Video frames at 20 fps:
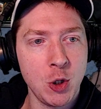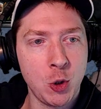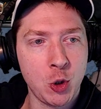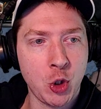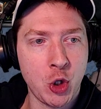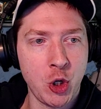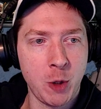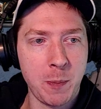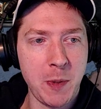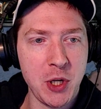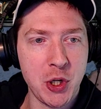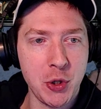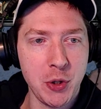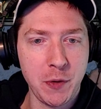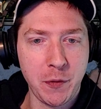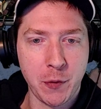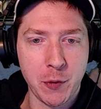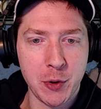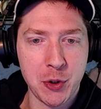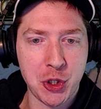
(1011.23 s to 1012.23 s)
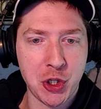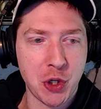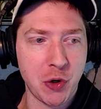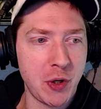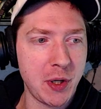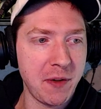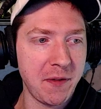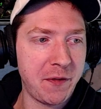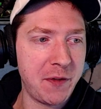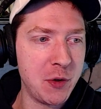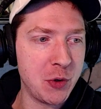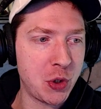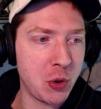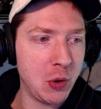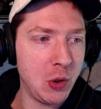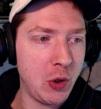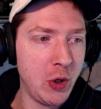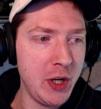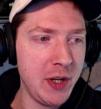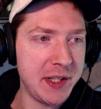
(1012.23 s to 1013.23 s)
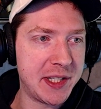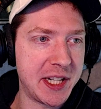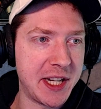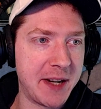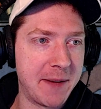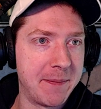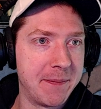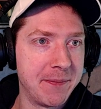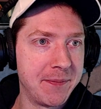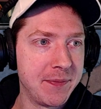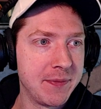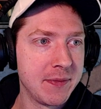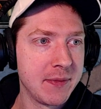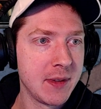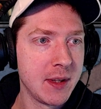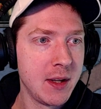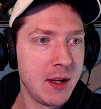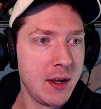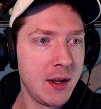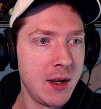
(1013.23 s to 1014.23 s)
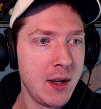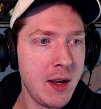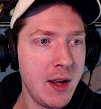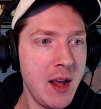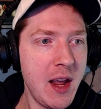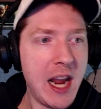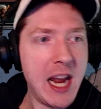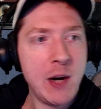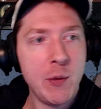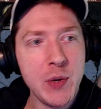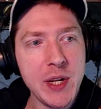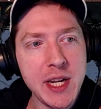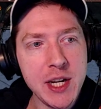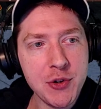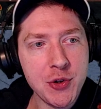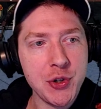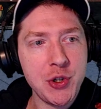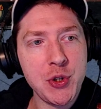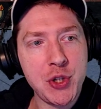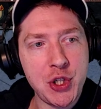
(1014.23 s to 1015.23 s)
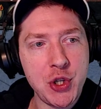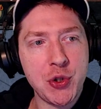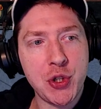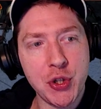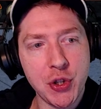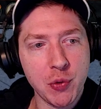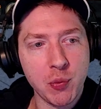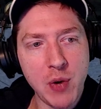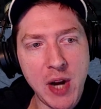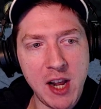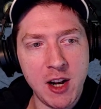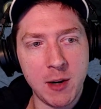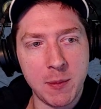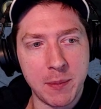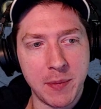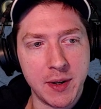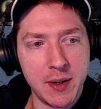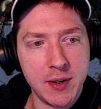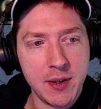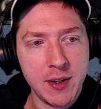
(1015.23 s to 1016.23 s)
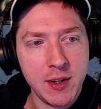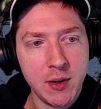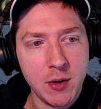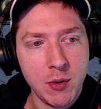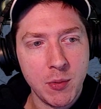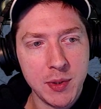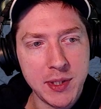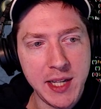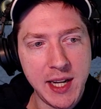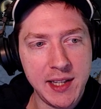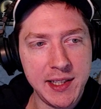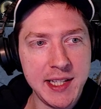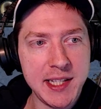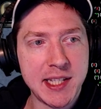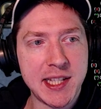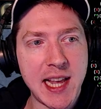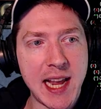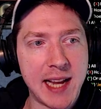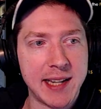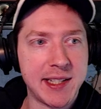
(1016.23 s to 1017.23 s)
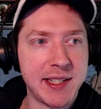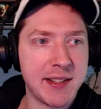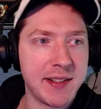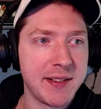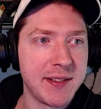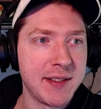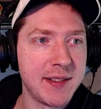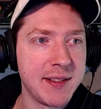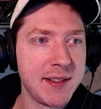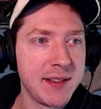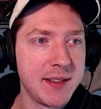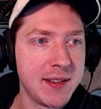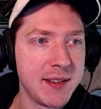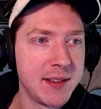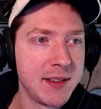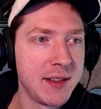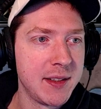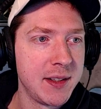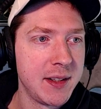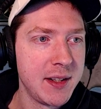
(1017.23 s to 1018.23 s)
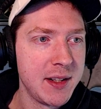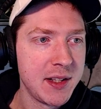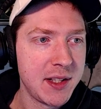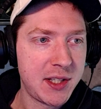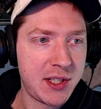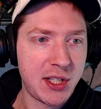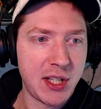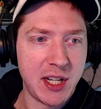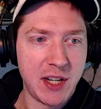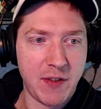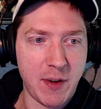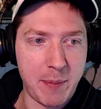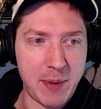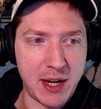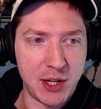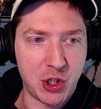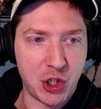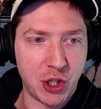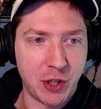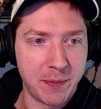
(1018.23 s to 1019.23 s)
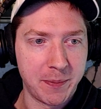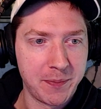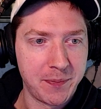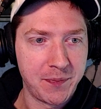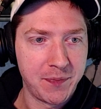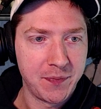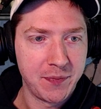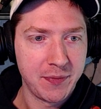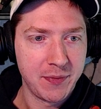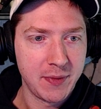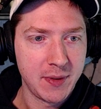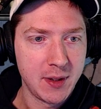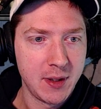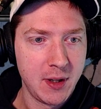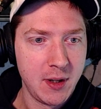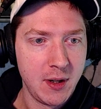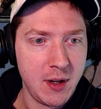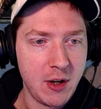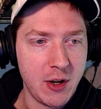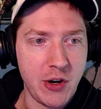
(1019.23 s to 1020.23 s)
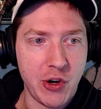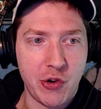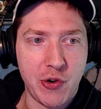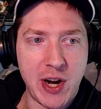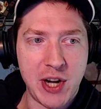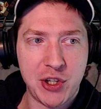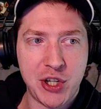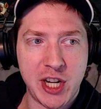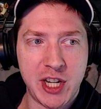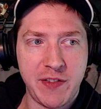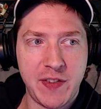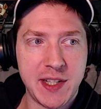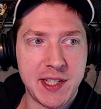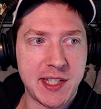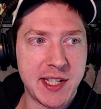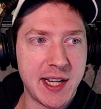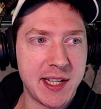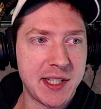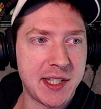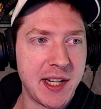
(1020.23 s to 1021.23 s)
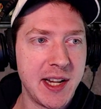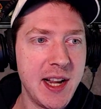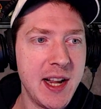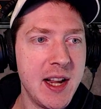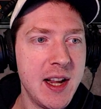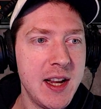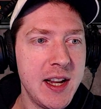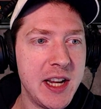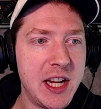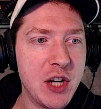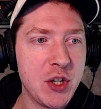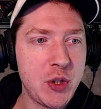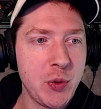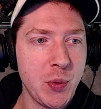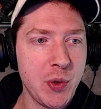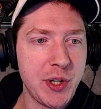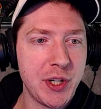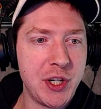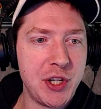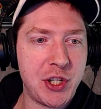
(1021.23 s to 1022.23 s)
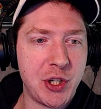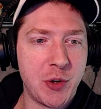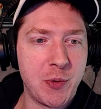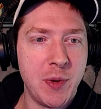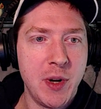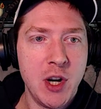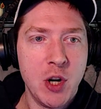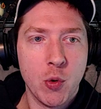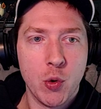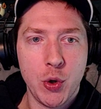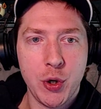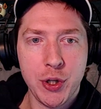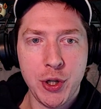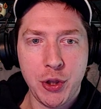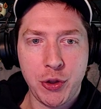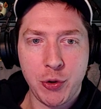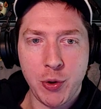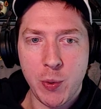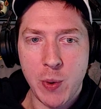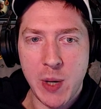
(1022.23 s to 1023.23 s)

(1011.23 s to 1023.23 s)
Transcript: Could be good for ensuring future loyalty. And we introduced you to the realm. What the hell is that? Son of a bitch. All right, grandchild of incest. Here's what we're going to do. We're going to throw a